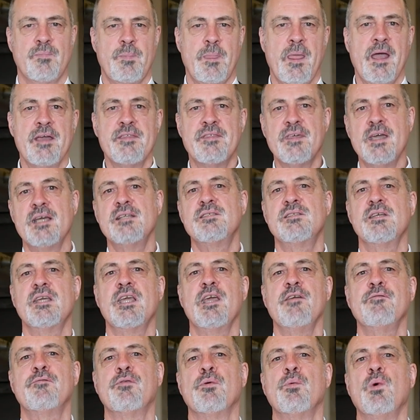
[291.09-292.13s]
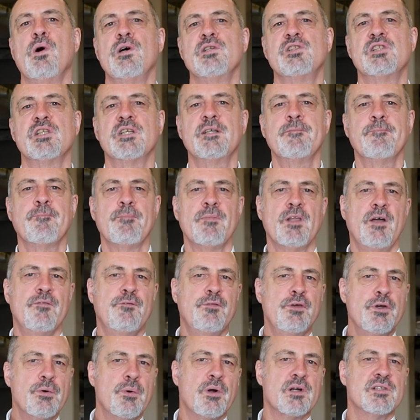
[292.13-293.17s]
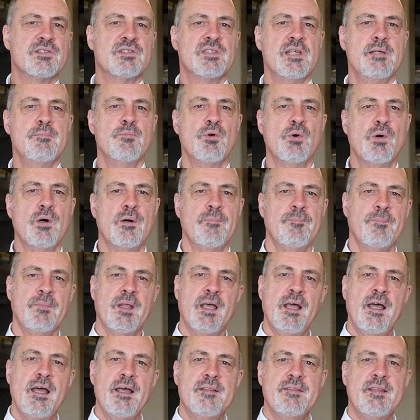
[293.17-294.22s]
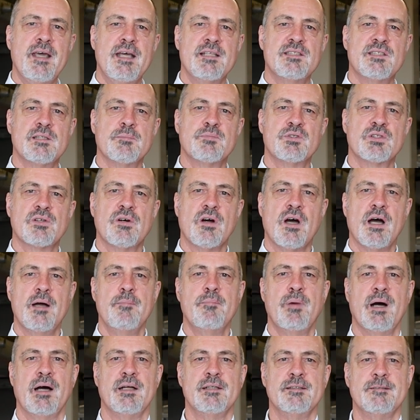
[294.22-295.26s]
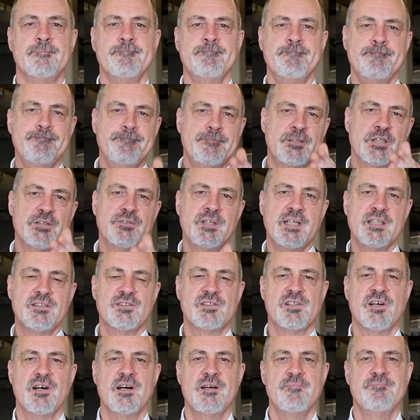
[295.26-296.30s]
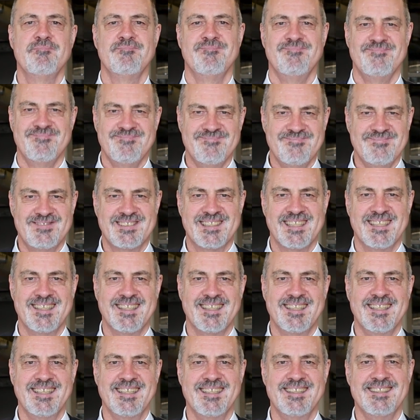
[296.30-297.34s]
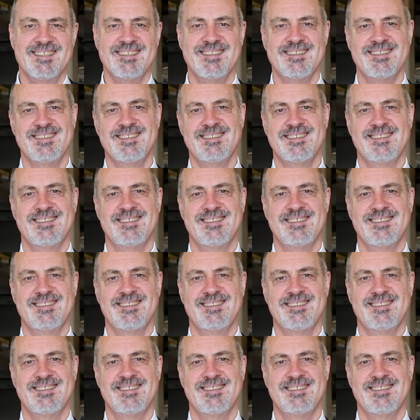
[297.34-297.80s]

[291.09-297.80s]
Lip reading: Hey, thanks again for watching. If you want to see more, hit that subscribe button. Till next time, see you then.